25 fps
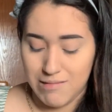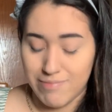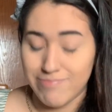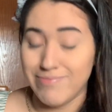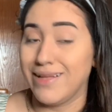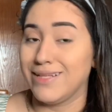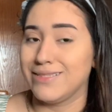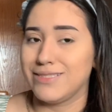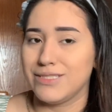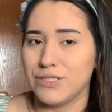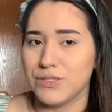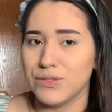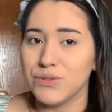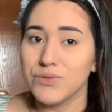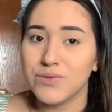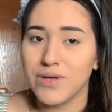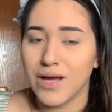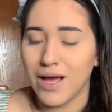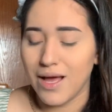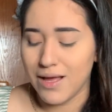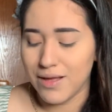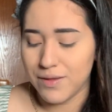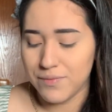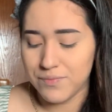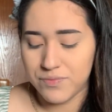That's
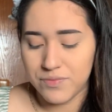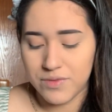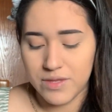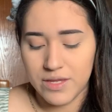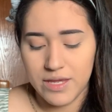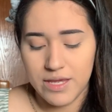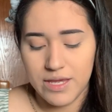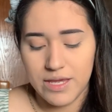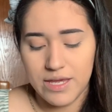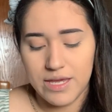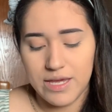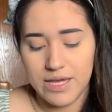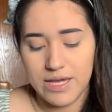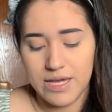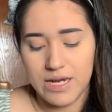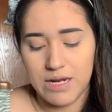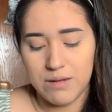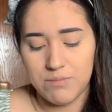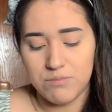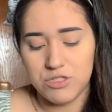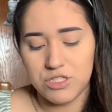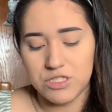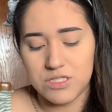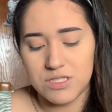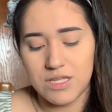Luca, and
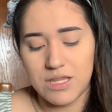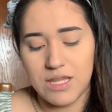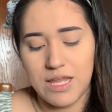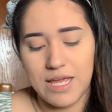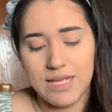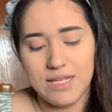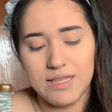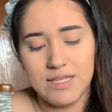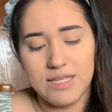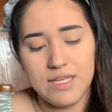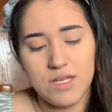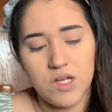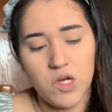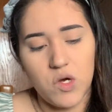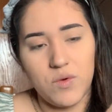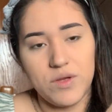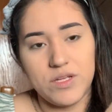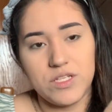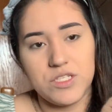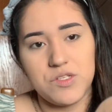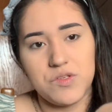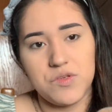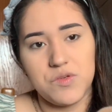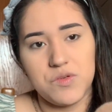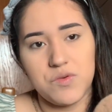I'm just lightly
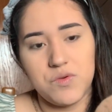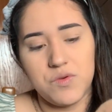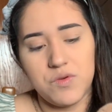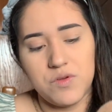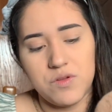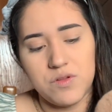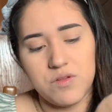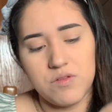going to